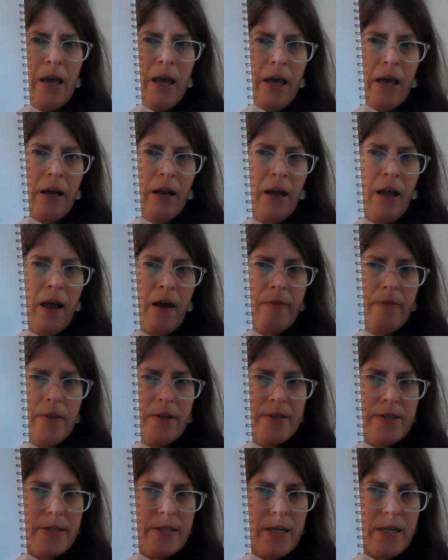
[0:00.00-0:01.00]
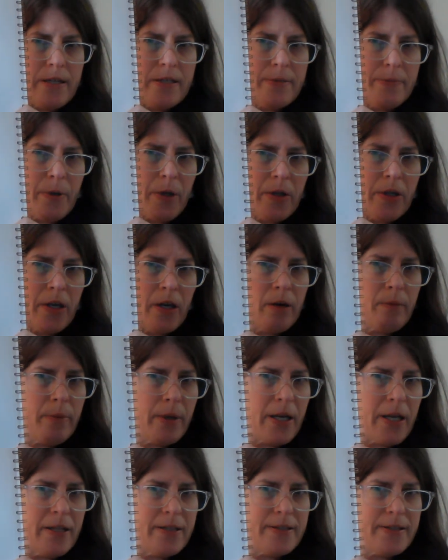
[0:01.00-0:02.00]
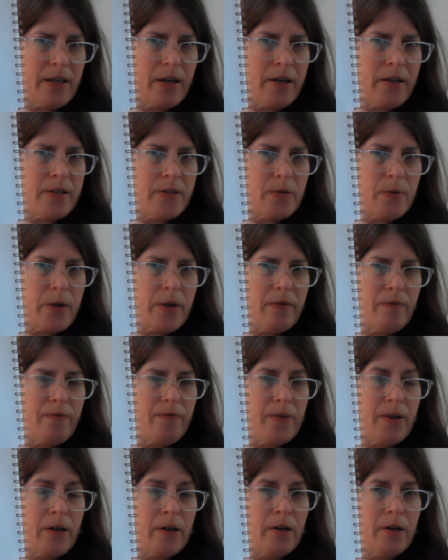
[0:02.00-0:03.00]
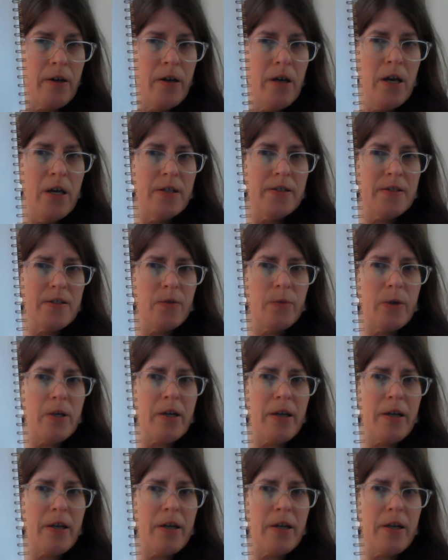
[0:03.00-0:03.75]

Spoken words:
And I have this tennis ball here, but inside is written fear. So